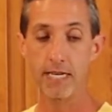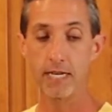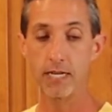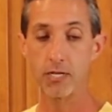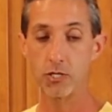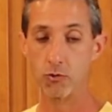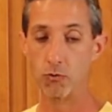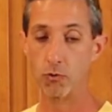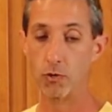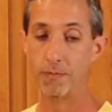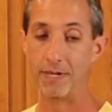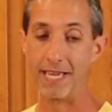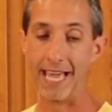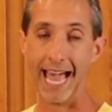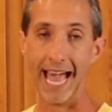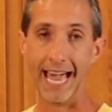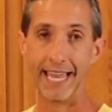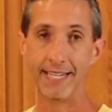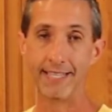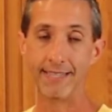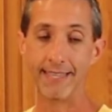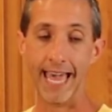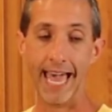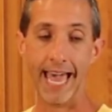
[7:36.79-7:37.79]
So we'll be
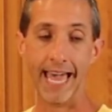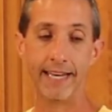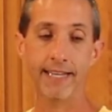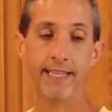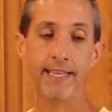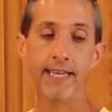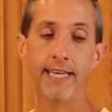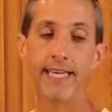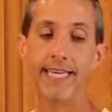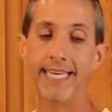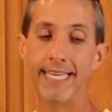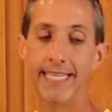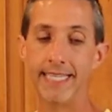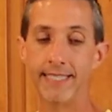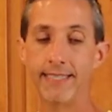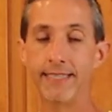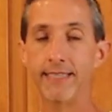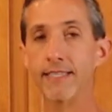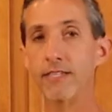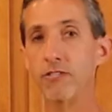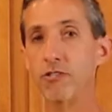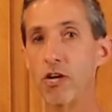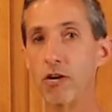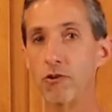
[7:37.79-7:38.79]
adding that
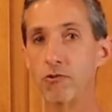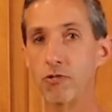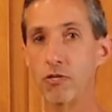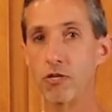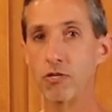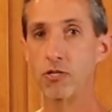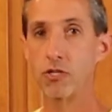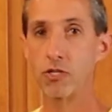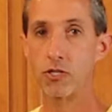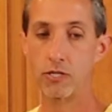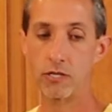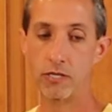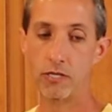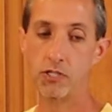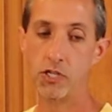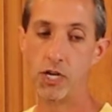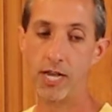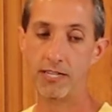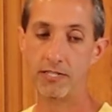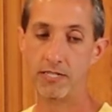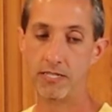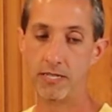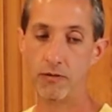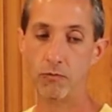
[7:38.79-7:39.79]
in the dosage
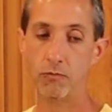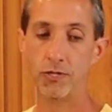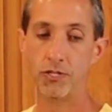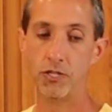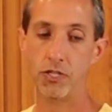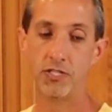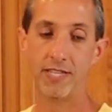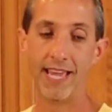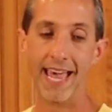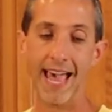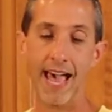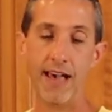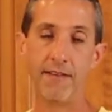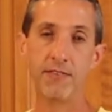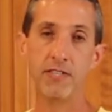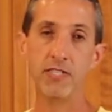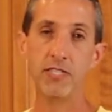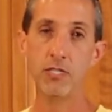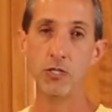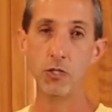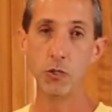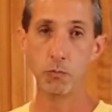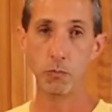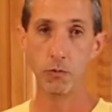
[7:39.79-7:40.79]
suggested, which is half a
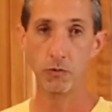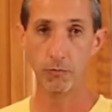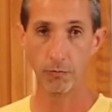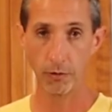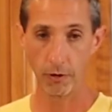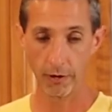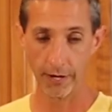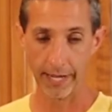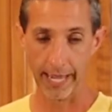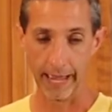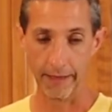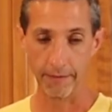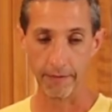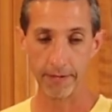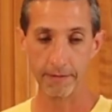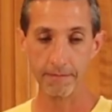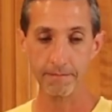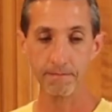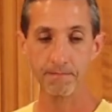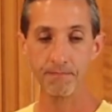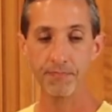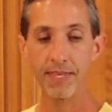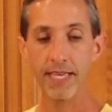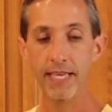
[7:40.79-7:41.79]
teaspoon per
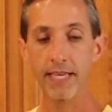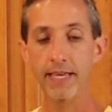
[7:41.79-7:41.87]
gallon.